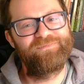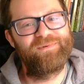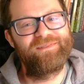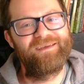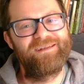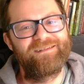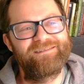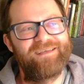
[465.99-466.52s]
But
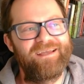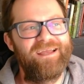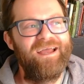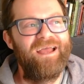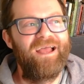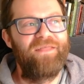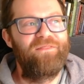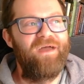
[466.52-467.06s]
then it's like
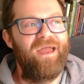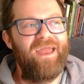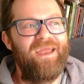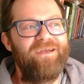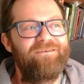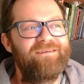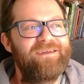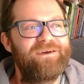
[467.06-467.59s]
the
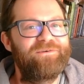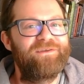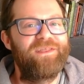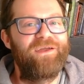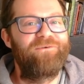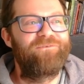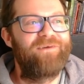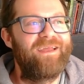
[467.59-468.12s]
area where
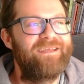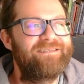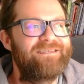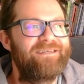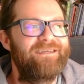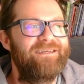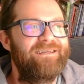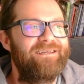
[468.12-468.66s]
they wait